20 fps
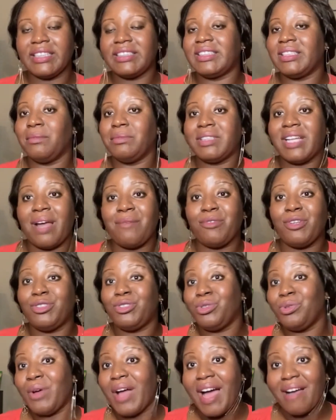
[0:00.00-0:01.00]
Sometimes you
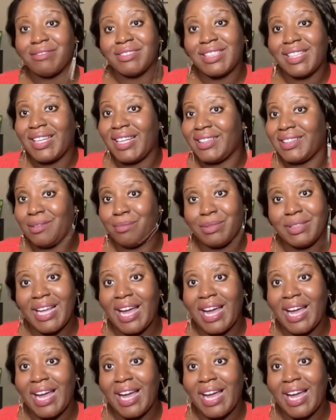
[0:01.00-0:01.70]
do have to let them